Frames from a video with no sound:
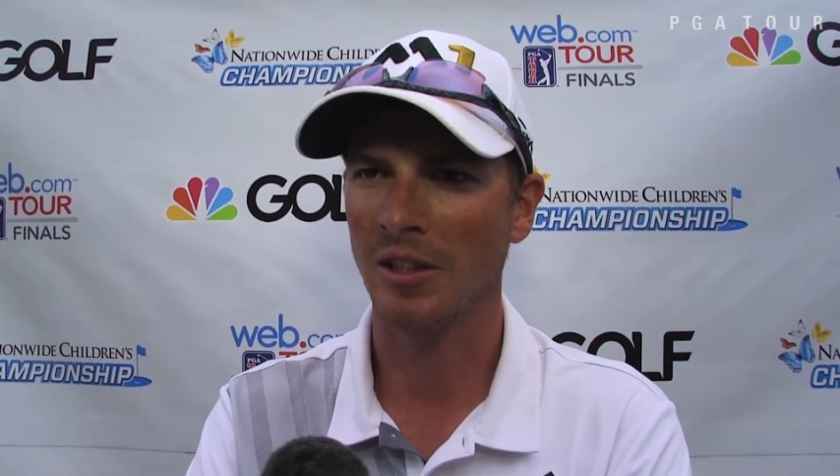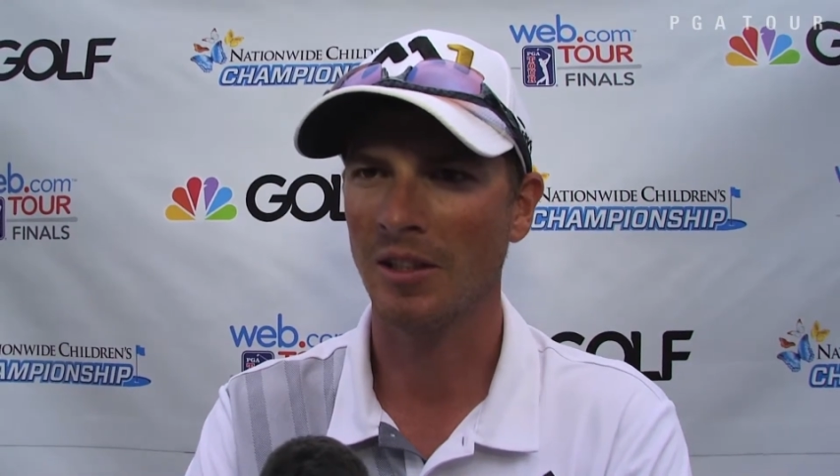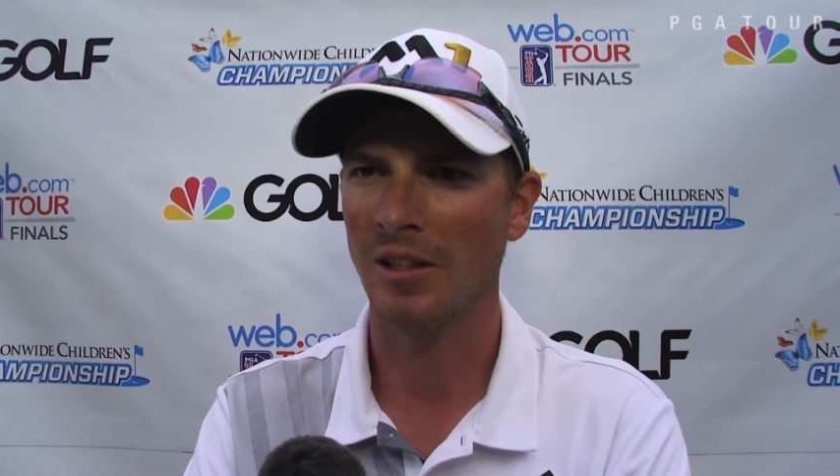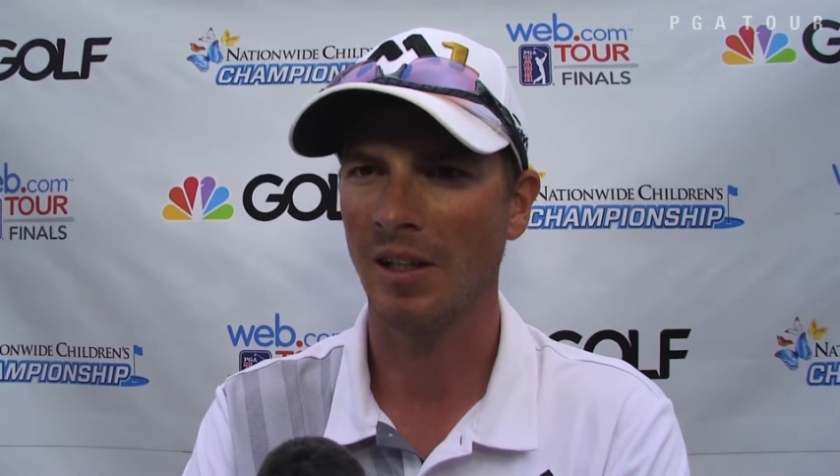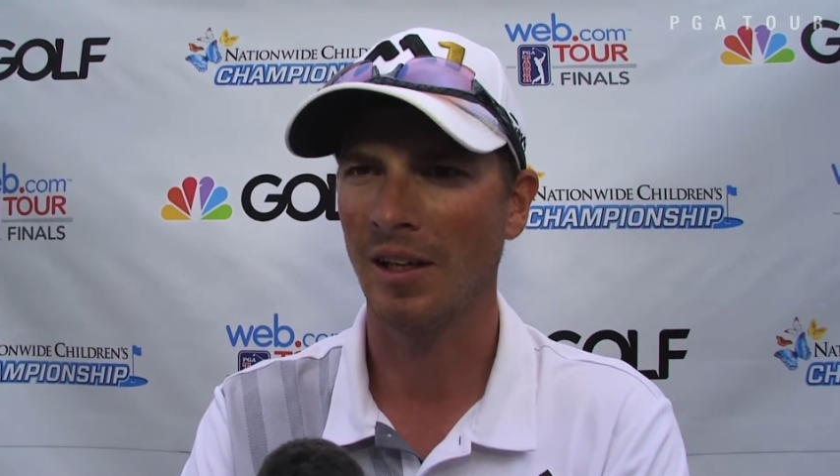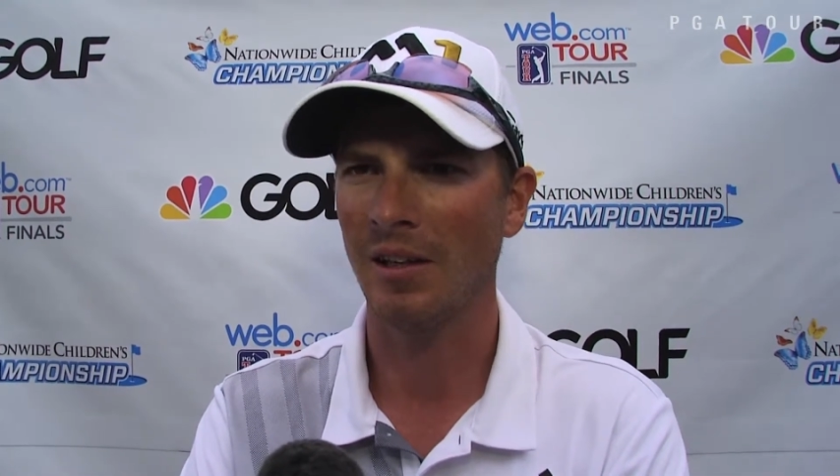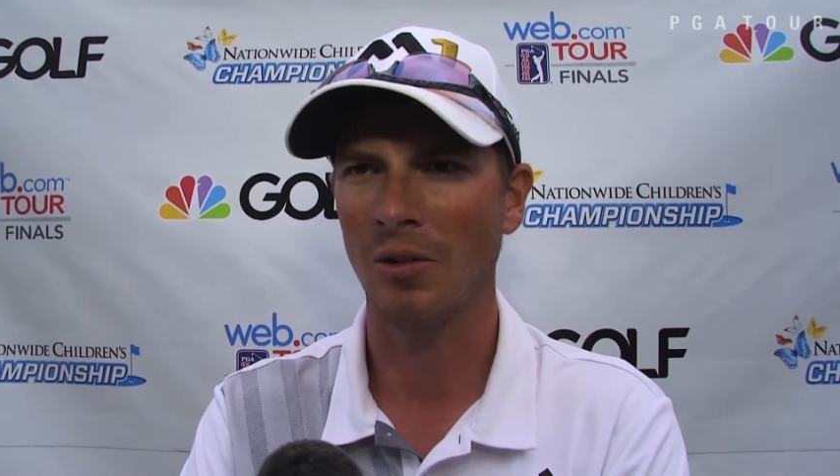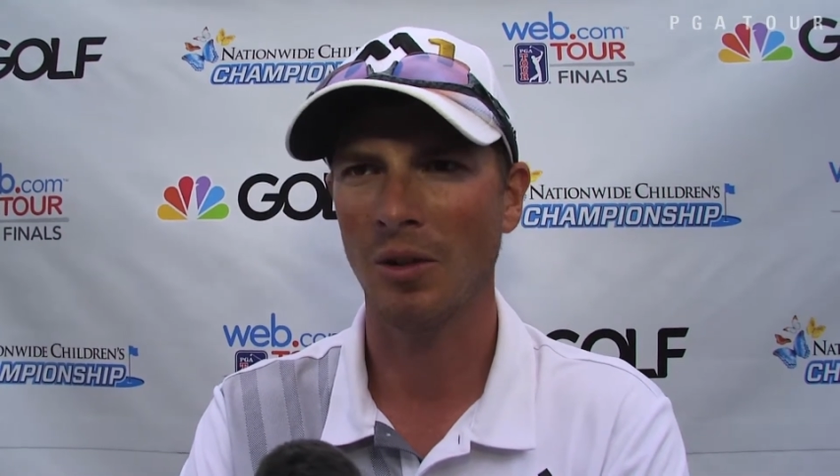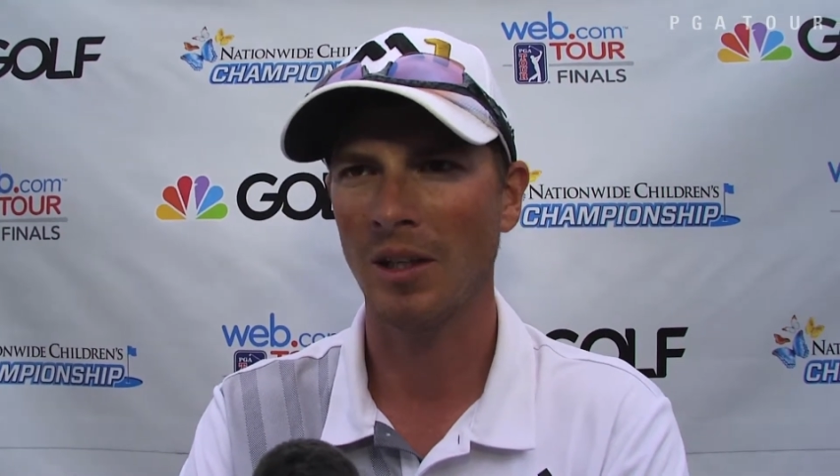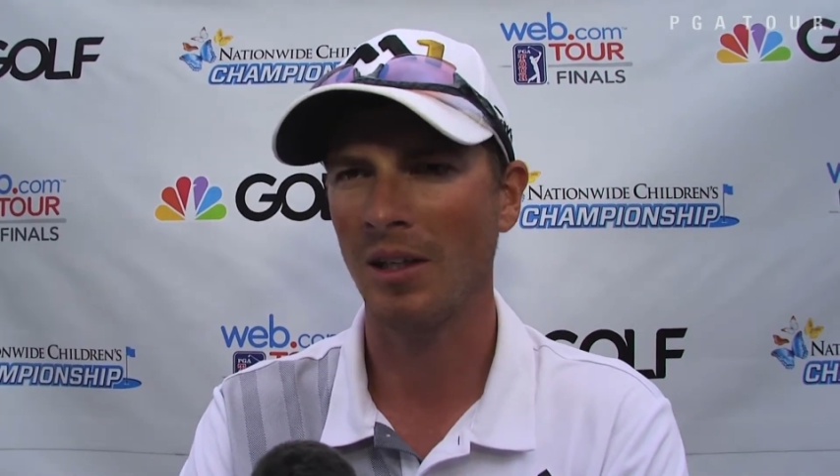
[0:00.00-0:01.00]
and I didn't
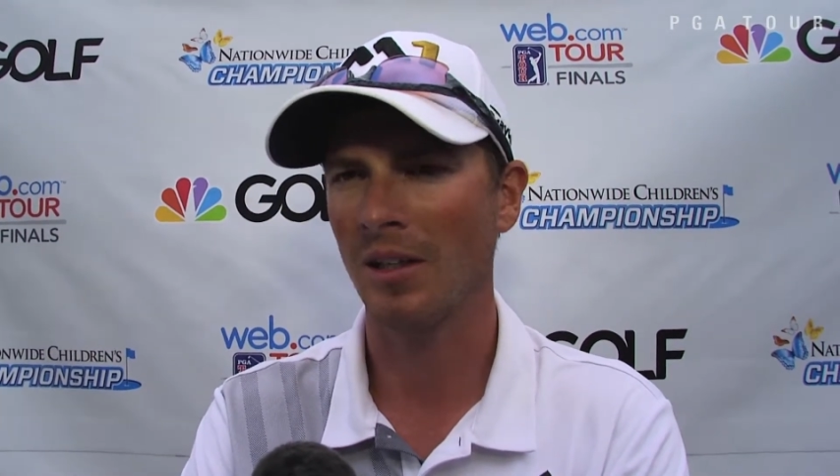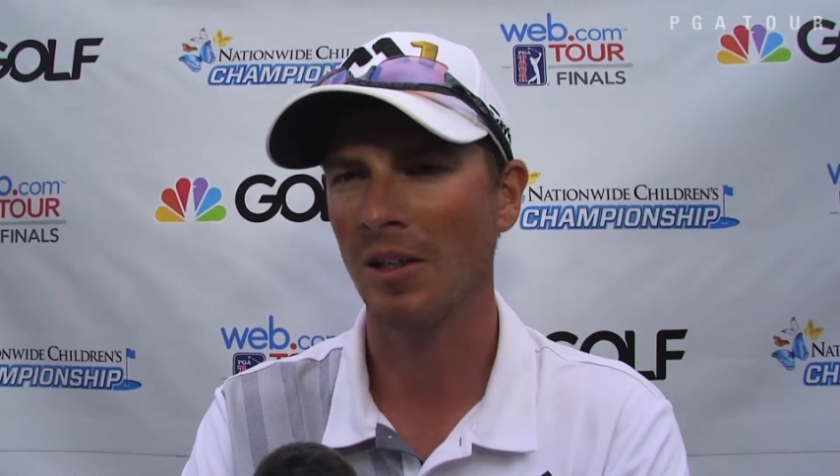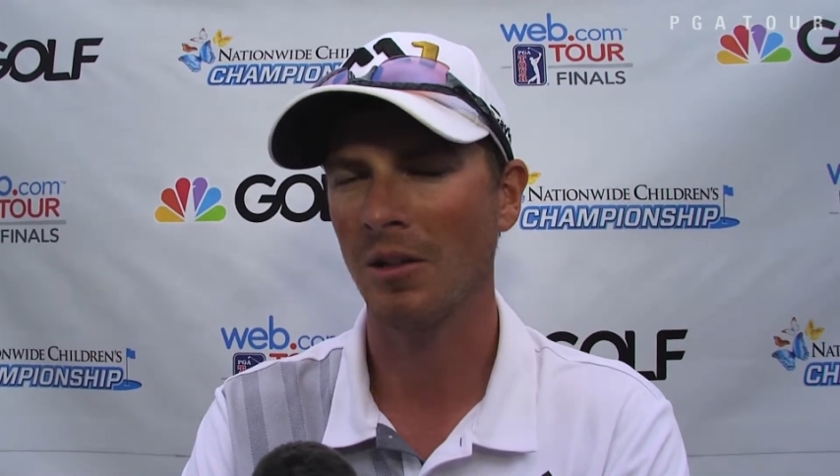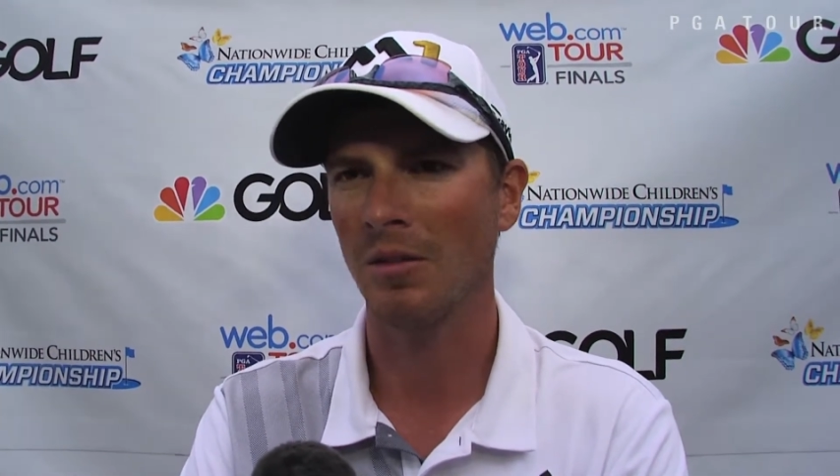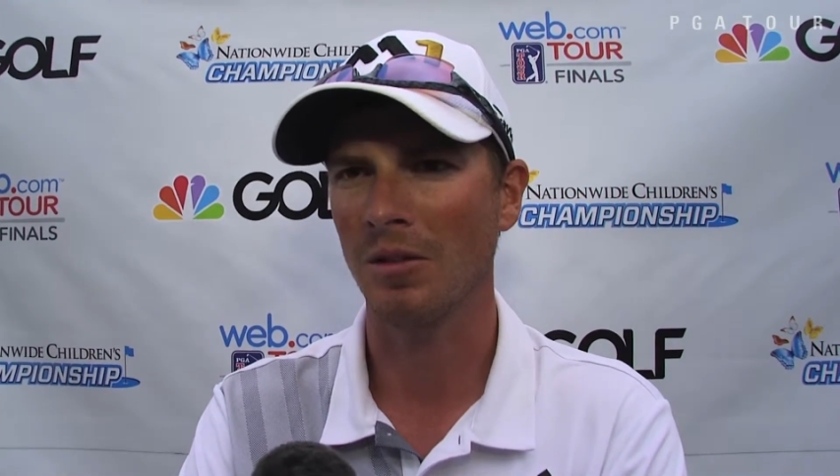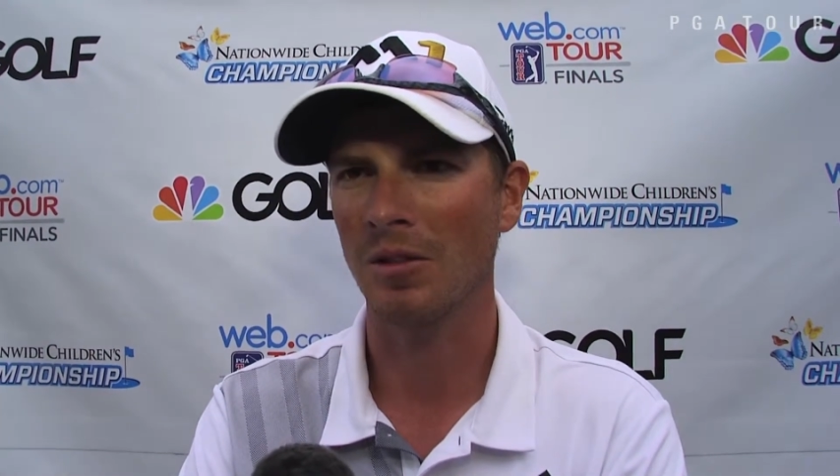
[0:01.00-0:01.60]
really get in any good